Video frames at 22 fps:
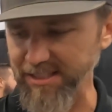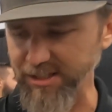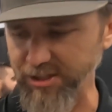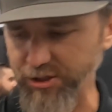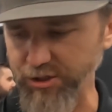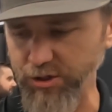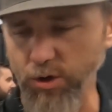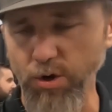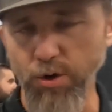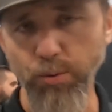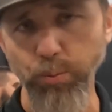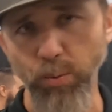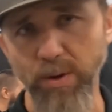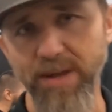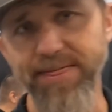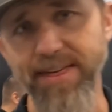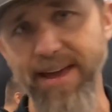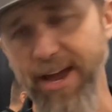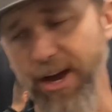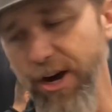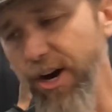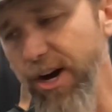it's sold
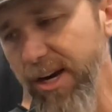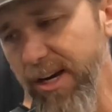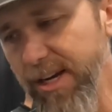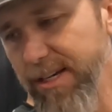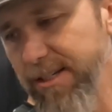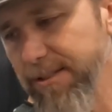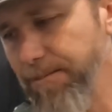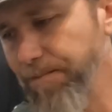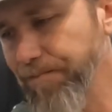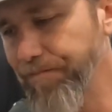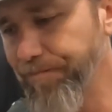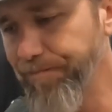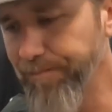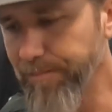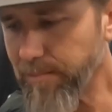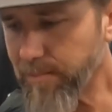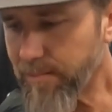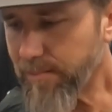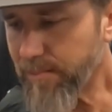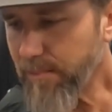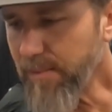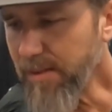with a hook,
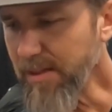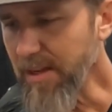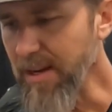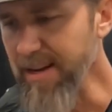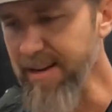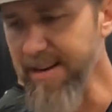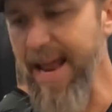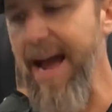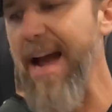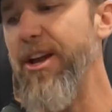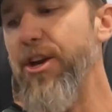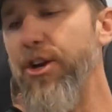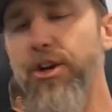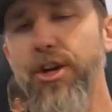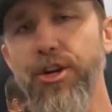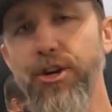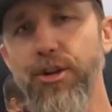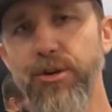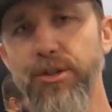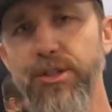now you can